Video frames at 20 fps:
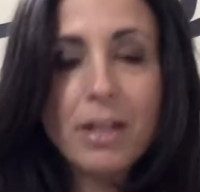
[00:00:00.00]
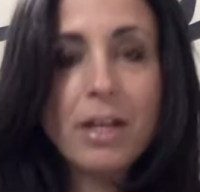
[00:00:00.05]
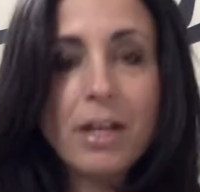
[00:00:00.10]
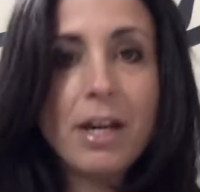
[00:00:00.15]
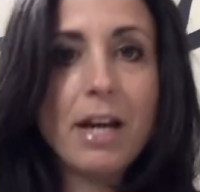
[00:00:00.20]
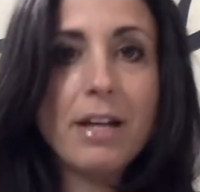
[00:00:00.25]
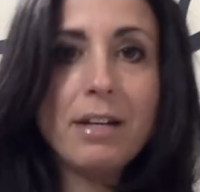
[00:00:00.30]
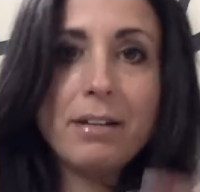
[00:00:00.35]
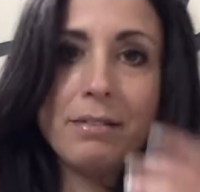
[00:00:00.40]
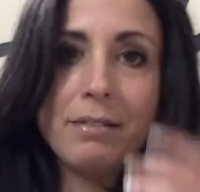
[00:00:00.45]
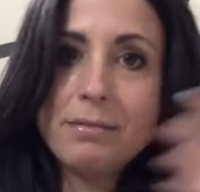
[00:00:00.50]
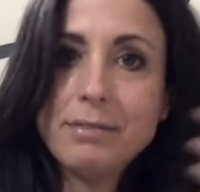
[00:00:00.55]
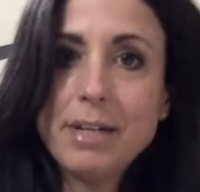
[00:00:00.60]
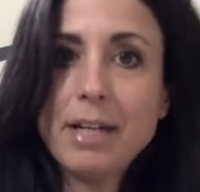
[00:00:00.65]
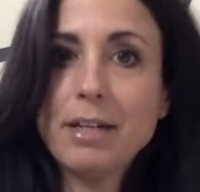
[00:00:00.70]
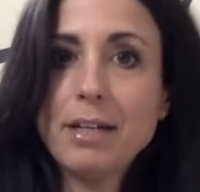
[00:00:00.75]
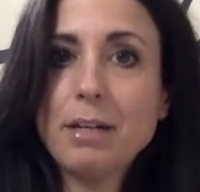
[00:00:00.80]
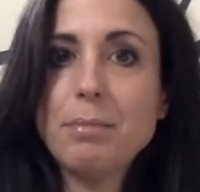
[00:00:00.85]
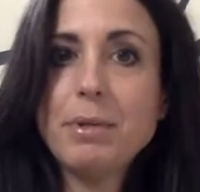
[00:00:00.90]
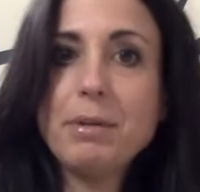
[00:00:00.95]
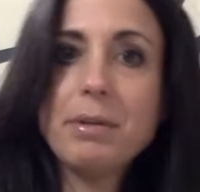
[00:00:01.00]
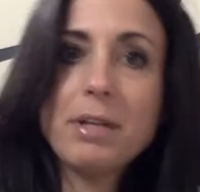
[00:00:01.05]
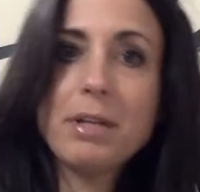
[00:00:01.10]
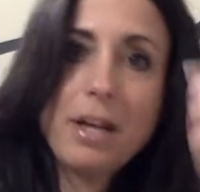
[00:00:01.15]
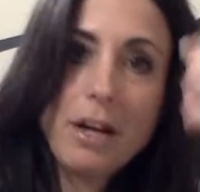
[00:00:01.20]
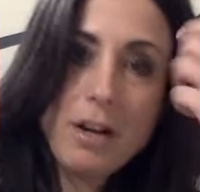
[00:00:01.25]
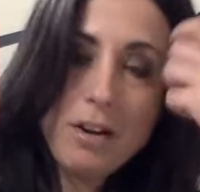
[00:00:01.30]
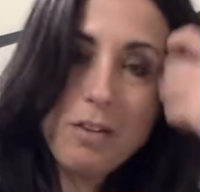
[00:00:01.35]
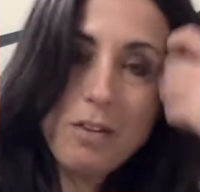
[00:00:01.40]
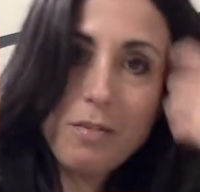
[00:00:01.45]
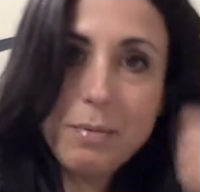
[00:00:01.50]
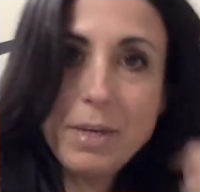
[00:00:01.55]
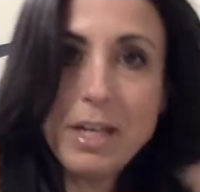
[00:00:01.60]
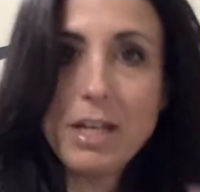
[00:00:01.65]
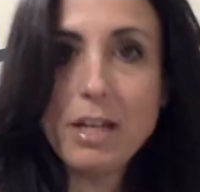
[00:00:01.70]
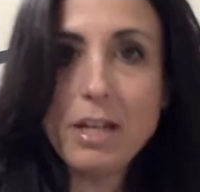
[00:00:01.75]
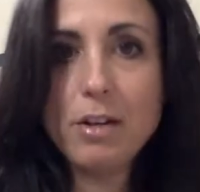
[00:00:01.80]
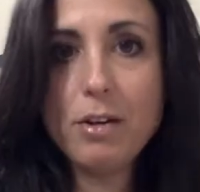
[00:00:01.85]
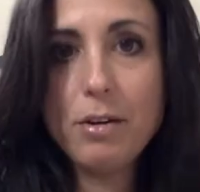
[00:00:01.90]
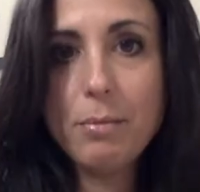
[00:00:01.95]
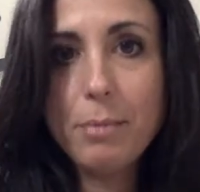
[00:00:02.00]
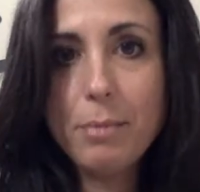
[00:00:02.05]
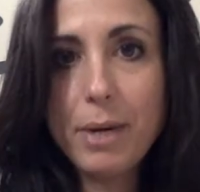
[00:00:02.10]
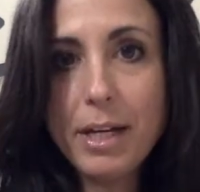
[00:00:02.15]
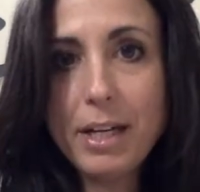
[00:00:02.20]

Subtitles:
And that could be the care of me or my